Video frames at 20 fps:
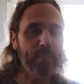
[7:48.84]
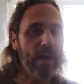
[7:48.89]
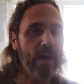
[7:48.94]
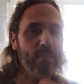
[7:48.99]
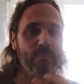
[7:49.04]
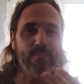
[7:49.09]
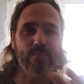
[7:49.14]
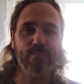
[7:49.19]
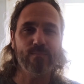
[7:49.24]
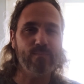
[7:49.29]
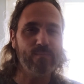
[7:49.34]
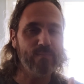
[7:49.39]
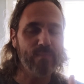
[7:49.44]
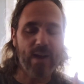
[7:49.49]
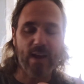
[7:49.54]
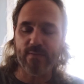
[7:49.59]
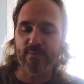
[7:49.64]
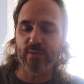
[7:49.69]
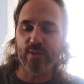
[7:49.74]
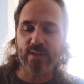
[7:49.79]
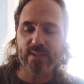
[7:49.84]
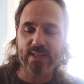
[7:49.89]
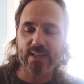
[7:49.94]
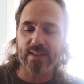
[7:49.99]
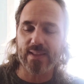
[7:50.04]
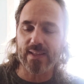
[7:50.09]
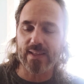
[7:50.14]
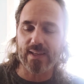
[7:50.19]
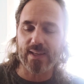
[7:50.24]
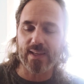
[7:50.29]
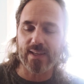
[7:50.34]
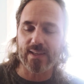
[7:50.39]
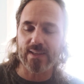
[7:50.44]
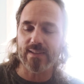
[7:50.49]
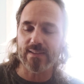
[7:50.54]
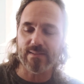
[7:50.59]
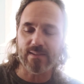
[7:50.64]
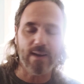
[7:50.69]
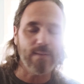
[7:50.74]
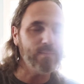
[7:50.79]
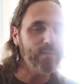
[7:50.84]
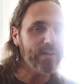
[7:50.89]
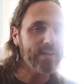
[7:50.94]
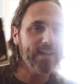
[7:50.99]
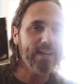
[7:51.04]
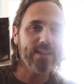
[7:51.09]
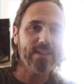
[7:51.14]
I'm I've looked at the I'm looking